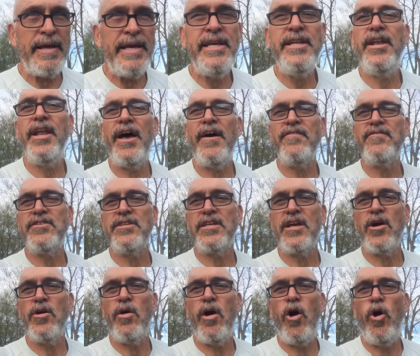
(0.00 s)
He left to
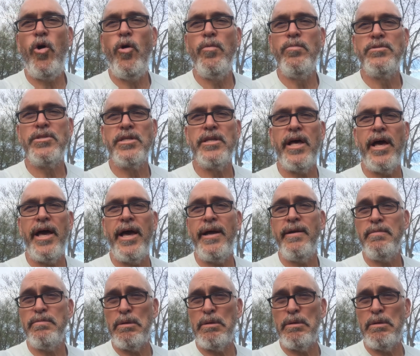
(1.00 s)
go home today.